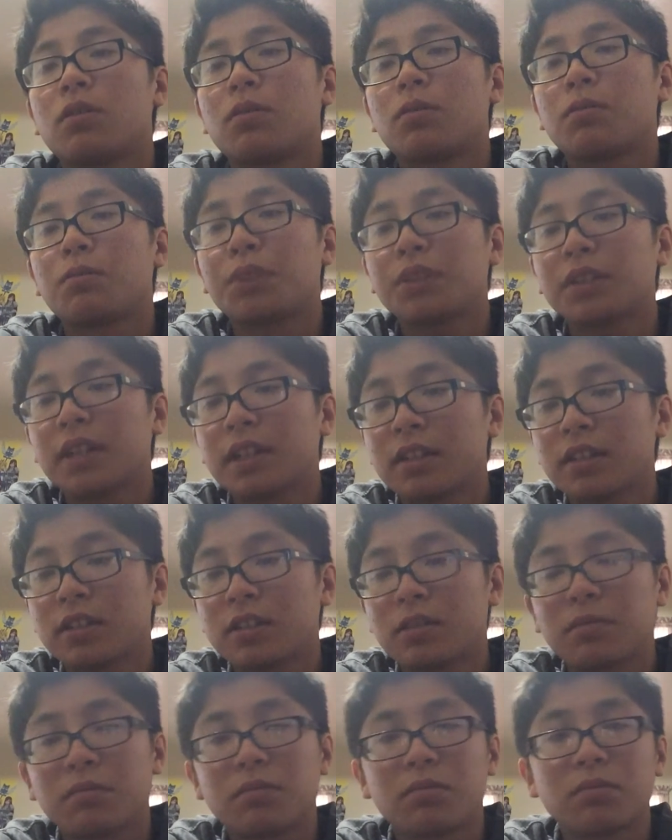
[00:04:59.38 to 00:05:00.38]
but that
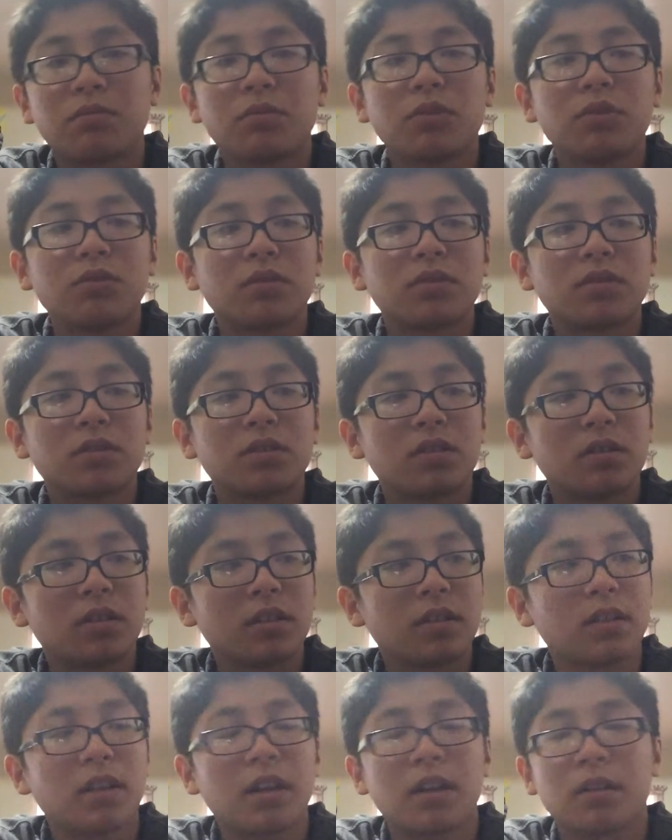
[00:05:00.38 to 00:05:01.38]
doesn't, you can,
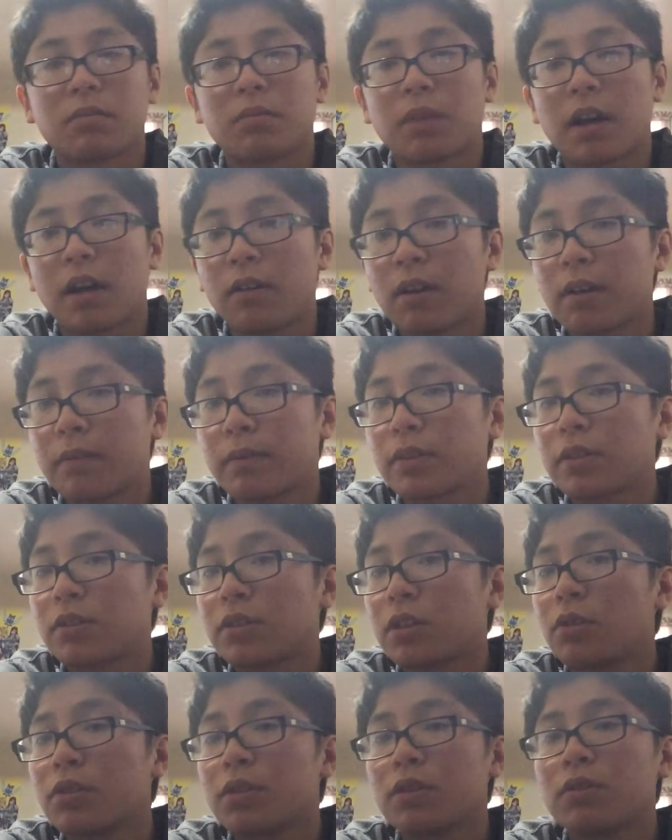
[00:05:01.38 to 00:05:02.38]
yeah, however,
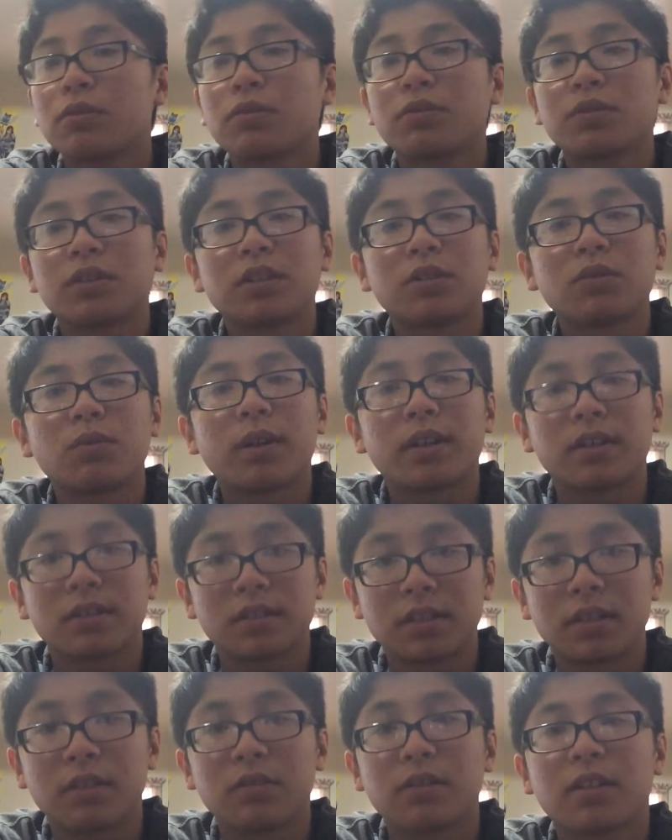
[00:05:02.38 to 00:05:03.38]
Tokyo Ghoul Season 1
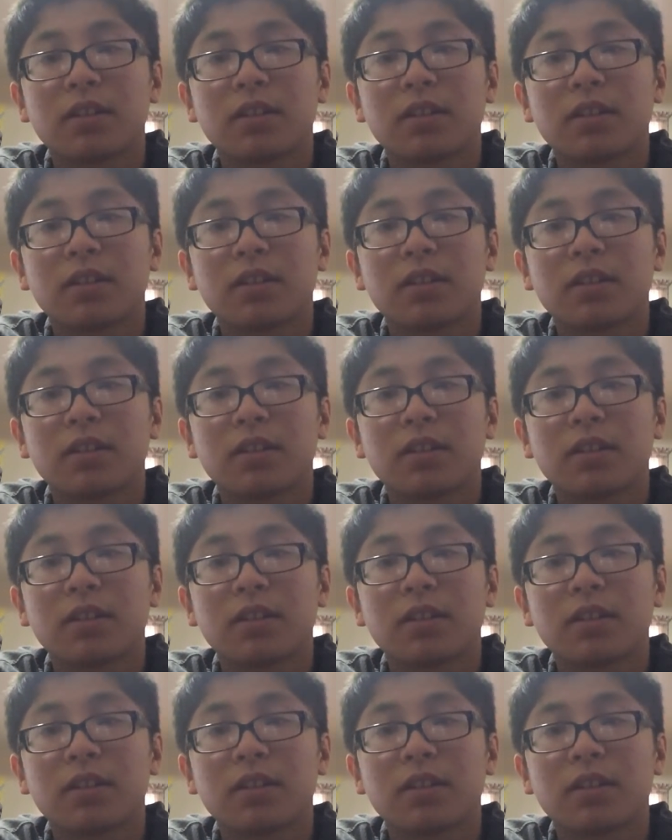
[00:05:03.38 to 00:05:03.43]
is still